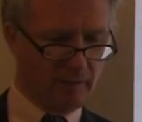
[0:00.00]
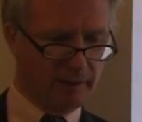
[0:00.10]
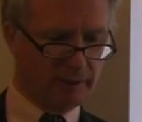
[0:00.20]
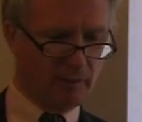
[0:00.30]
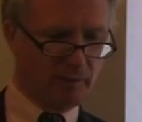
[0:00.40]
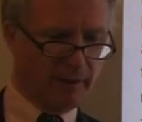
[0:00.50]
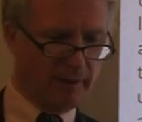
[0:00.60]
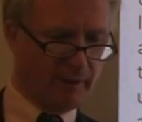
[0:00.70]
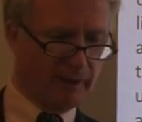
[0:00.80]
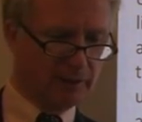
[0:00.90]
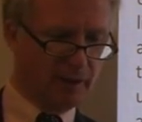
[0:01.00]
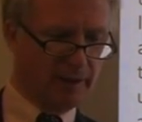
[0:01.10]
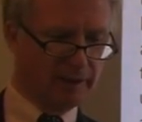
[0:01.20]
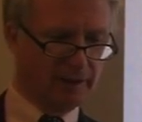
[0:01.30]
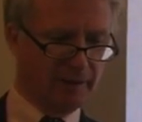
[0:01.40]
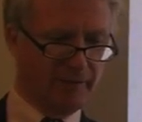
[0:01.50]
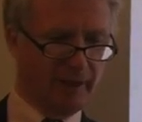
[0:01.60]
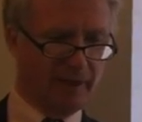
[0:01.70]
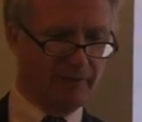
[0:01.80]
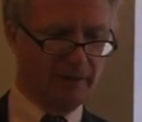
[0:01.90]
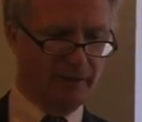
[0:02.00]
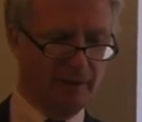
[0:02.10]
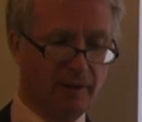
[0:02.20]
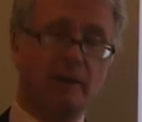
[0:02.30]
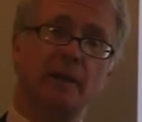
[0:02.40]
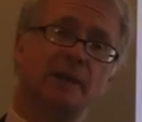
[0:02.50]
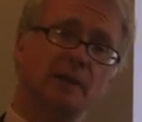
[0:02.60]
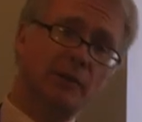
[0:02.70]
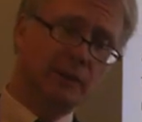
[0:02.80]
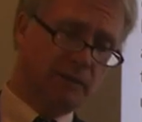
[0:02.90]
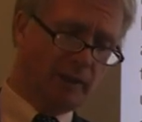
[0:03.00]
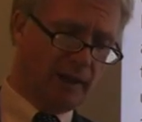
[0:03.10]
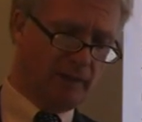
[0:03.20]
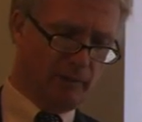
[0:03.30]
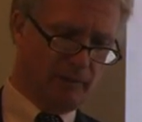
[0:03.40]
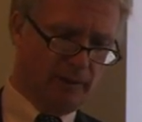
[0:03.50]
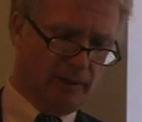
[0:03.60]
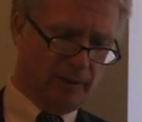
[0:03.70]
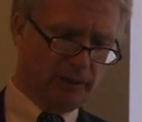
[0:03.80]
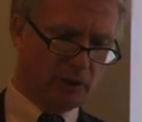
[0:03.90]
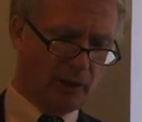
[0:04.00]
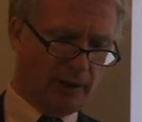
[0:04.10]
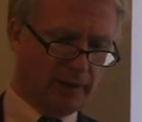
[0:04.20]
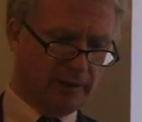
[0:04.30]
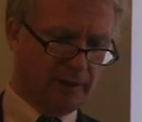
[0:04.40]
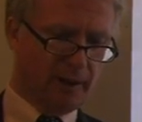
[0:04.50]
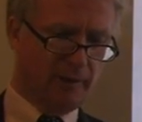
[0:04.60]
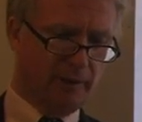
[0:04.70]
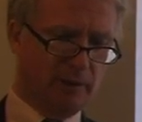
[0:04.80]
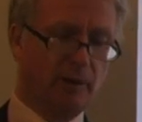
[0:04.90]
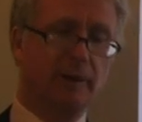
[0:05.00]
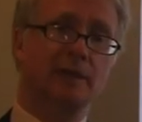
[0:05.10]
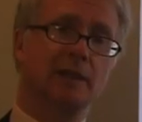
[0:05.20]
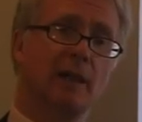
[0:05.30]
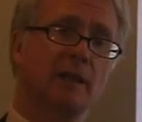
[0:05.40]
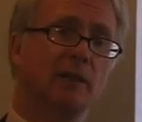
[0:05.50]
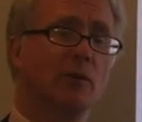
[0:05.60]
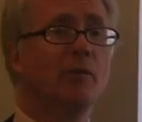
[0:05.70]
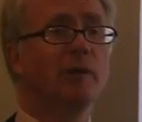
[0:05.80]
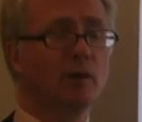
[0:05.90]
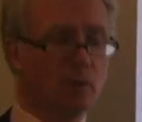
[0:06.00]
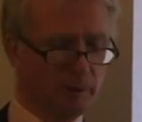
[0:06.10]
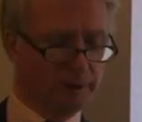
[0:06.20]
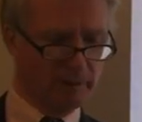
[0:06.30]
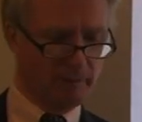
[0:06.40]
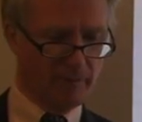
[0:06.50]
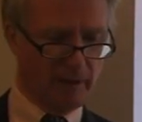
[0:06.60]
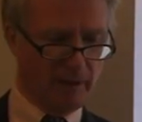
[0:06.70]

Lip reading: but simply evangelizing the other is not as valuable as trying together to understand the revealed wisdom